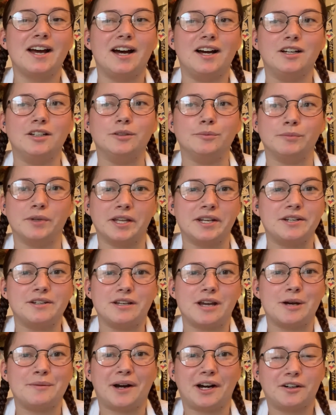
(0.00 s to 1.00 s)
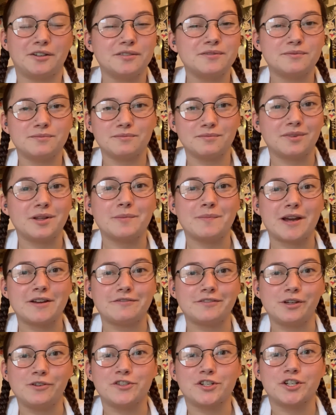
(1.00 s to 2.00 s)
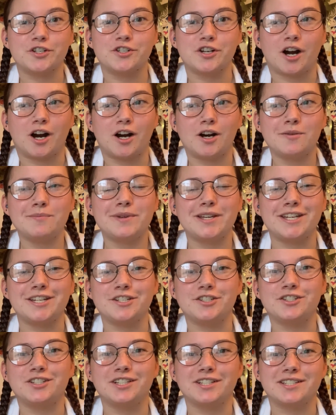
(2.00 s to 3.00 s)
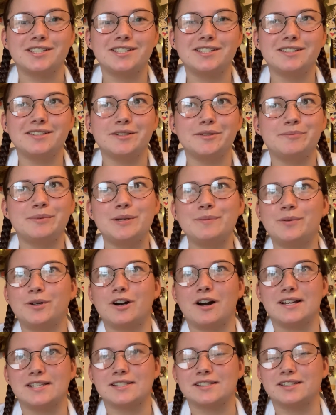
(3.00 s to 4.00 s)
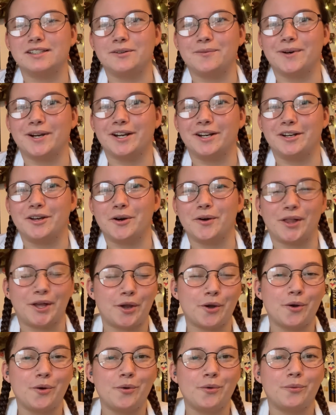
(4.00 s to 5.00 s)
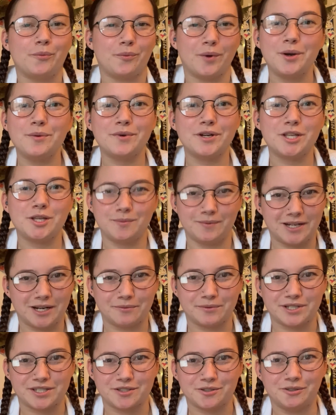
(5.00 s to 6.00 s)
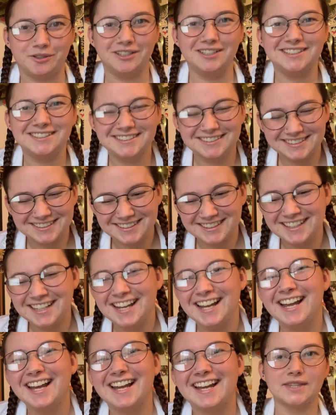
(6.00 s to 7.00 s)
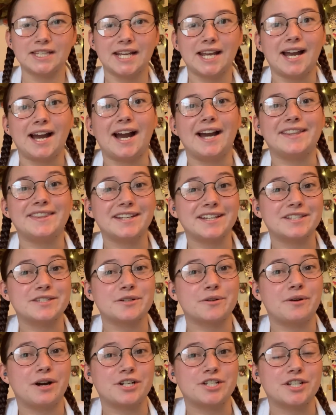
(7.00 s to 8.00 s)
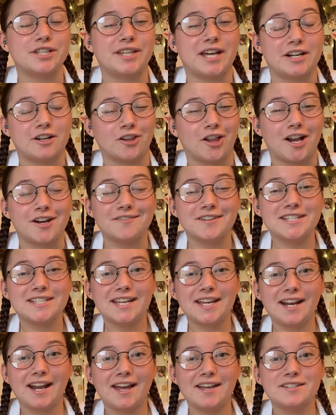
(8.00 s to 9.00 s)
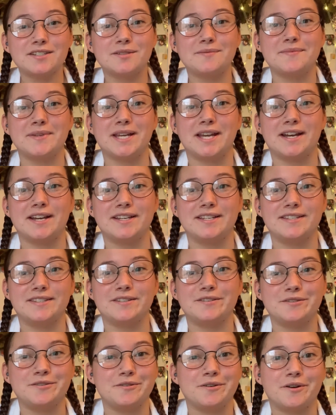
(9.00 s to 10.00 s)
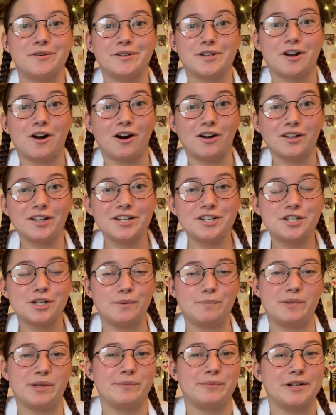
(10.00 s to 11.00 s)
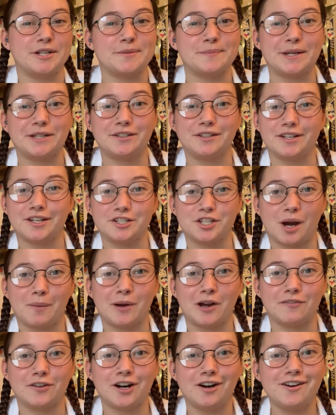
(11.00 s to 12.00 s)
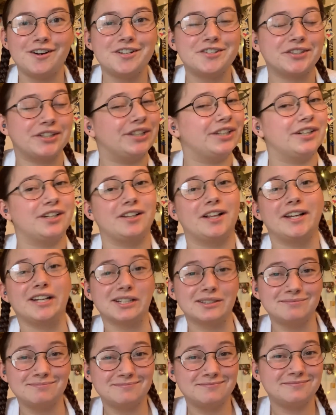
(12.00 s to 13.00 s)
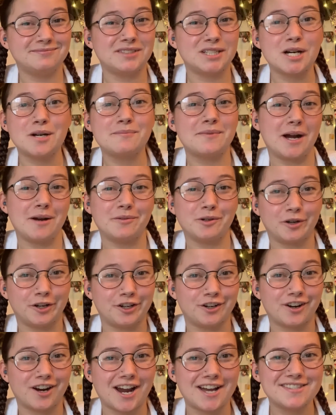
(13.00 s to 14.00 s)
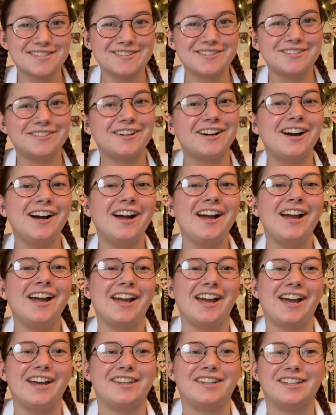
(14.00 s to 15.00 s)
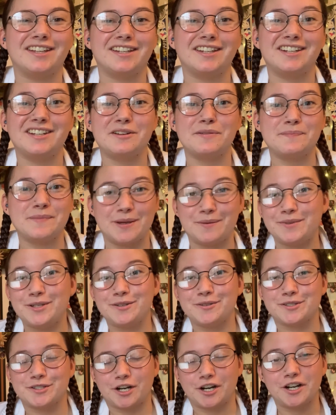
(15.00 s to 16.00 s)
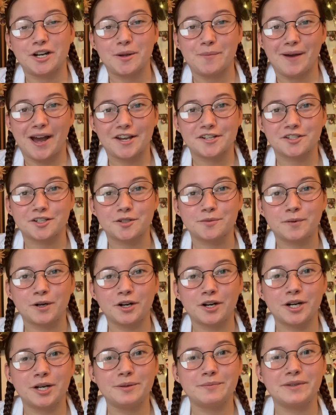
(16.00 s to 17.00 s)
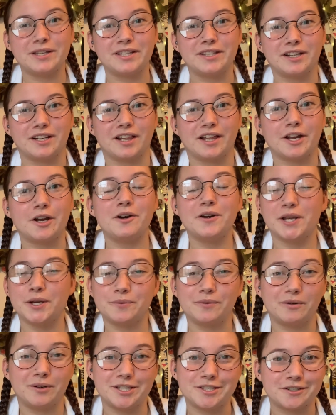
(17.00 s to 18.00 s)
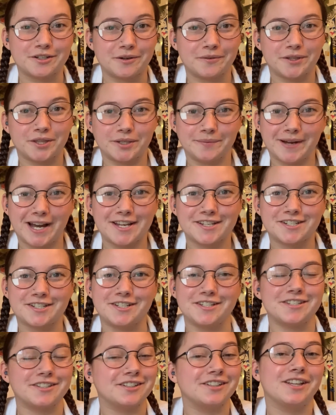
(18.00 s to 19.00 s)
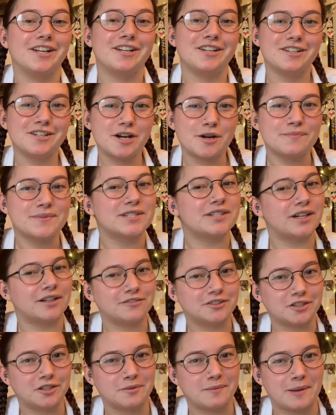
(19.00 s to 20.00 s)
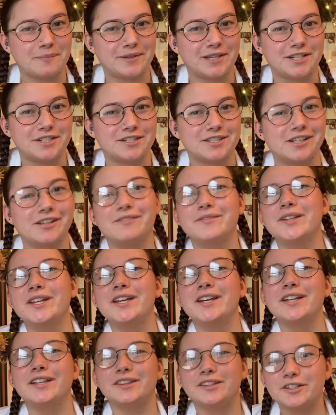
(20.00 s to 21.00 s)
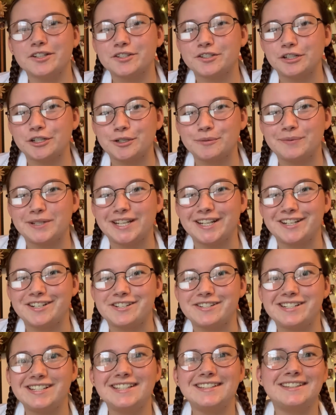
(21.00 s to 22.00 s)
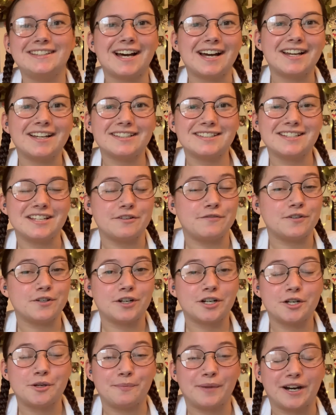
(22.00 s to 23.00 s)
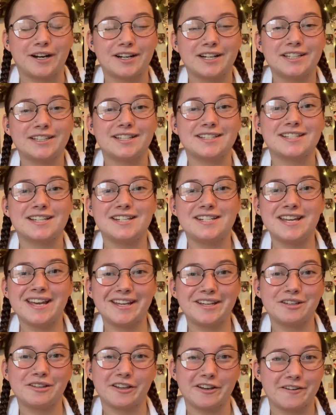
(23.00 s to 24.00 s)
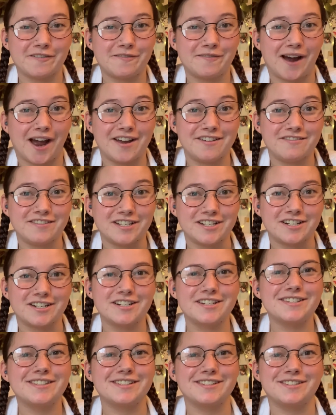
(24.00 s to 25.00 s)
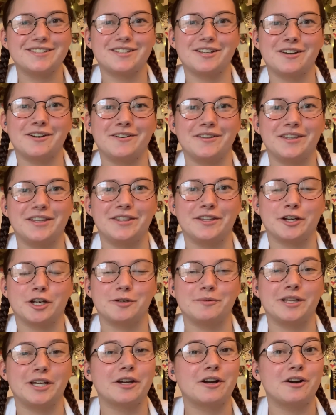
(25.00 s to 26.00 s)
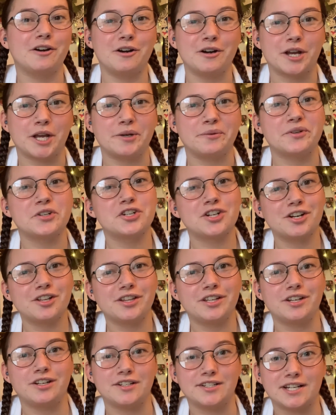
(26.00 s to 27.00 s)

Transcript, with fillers: um, and about like my future job is just people constantly want to know like, when will you be done with school? I think it's a question that a lot of us get asked because you go to college and people expect you to get a job out of college and they're like, nope, I'm going to grad school. And then maybe you started a master's program and they're like, okay, well, once you're done with your master's, and you're like, nope, still have to go to my P H D. Then you start your P H D. That, if you're in America, that's going to take you like five years. And so then they're going to be like, okay, well, surely you're